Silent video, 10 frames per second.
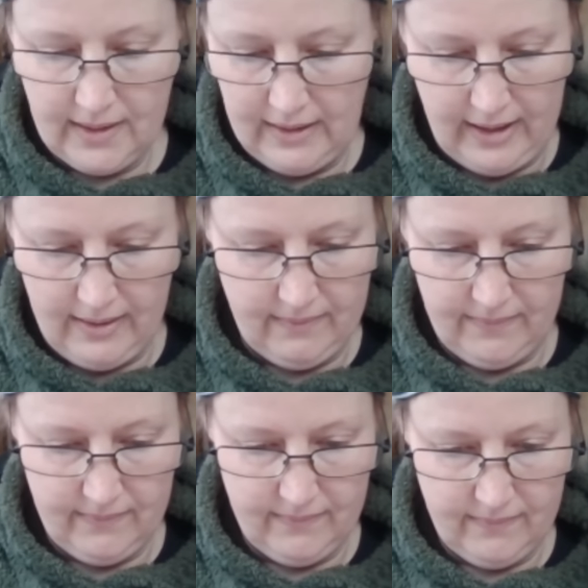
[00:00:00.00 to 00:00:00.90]
like
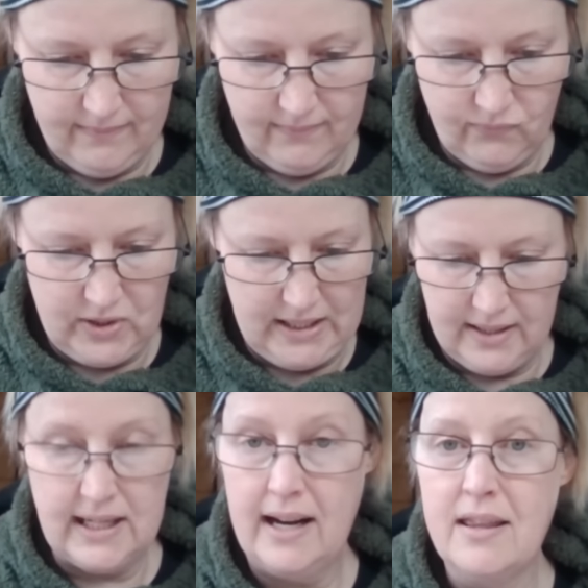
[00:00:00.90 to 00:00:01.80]
Did
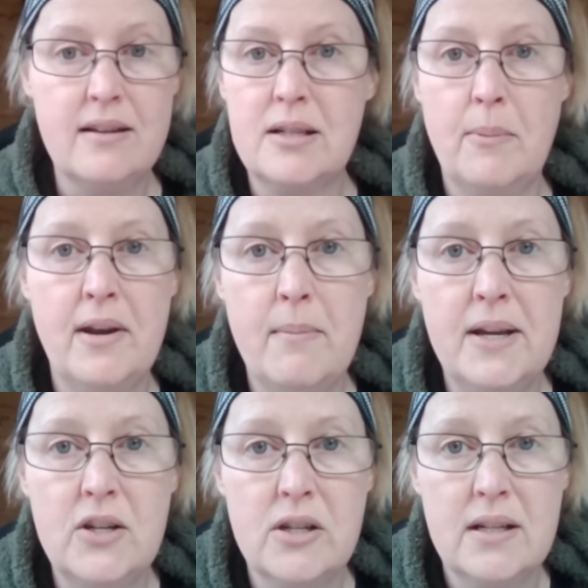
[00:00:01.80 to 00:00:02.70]
I say that someone like
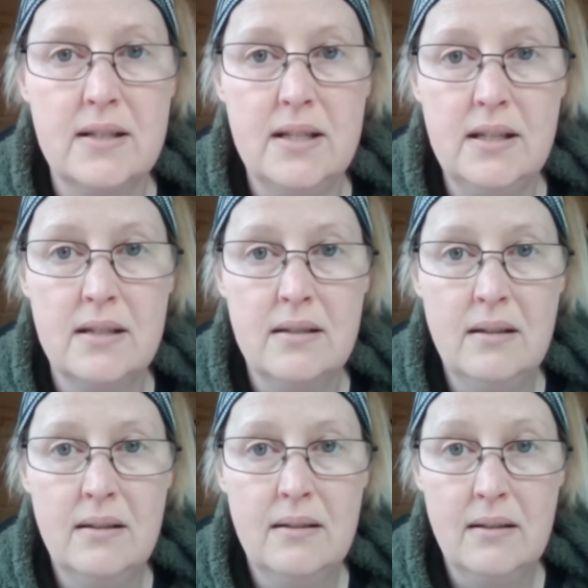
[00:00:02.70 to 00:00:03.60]
me shouldn't exist?
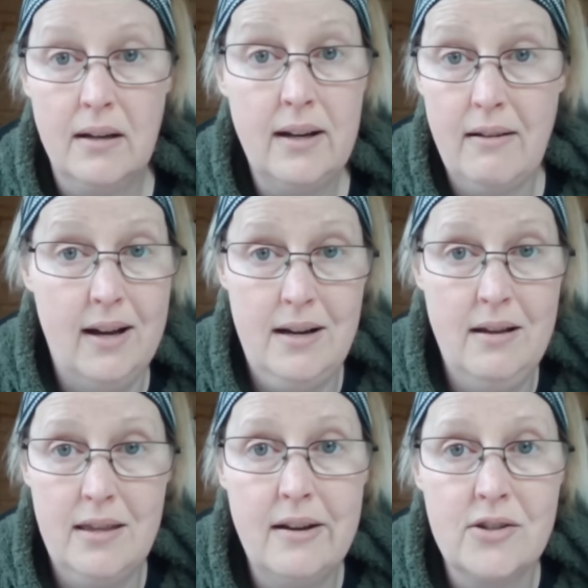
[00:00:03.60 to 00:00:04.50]
Like, I
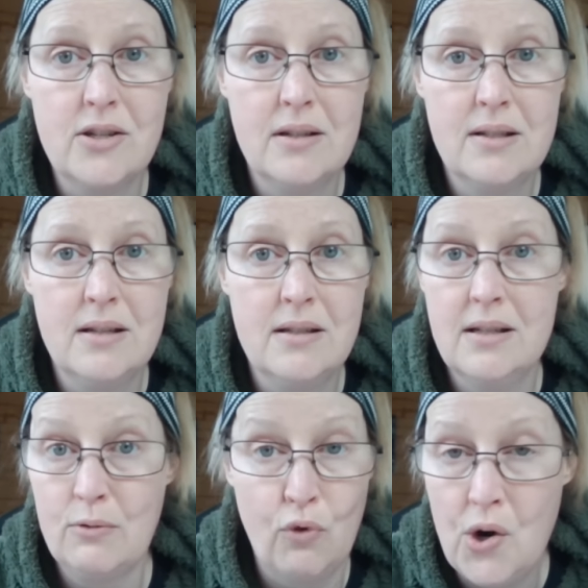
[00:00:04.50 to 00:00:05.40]
don't think I should
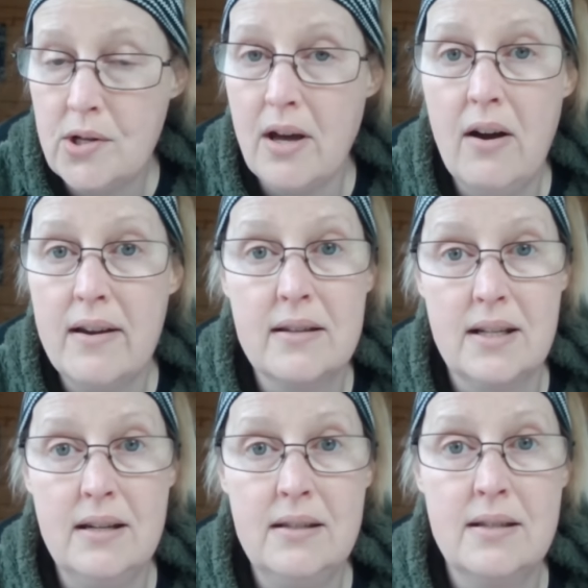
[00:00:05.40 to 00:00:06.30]
exist. It's wrong that I
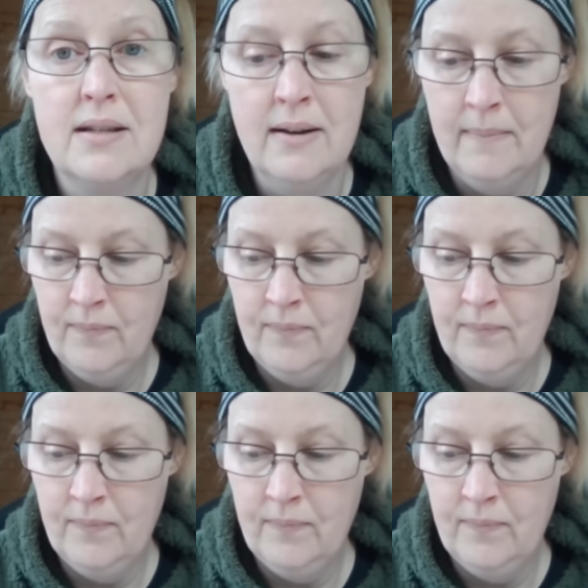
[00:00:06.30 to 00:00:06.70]
exist.